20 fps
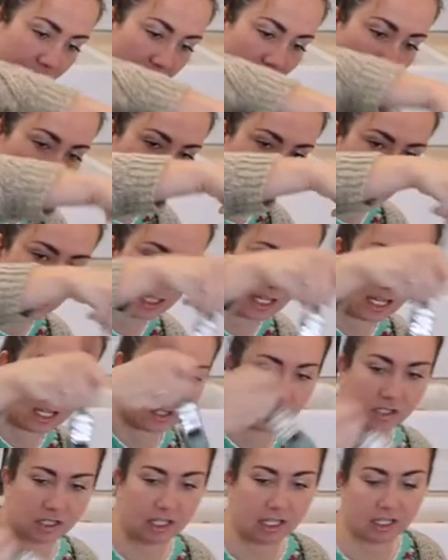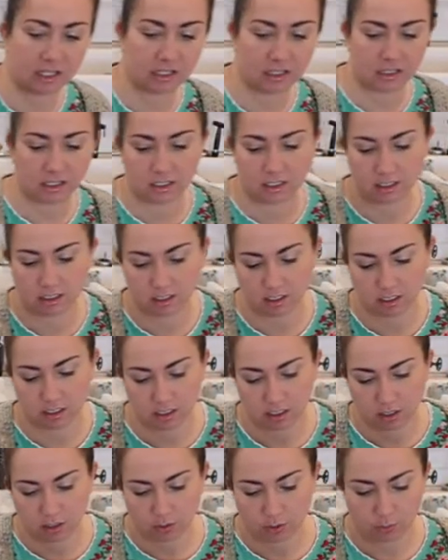it, stencil it,
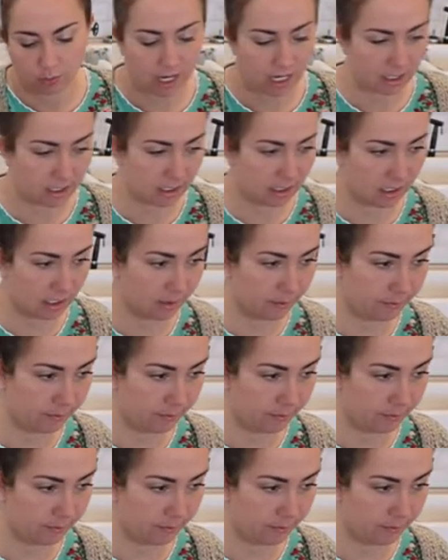wax it.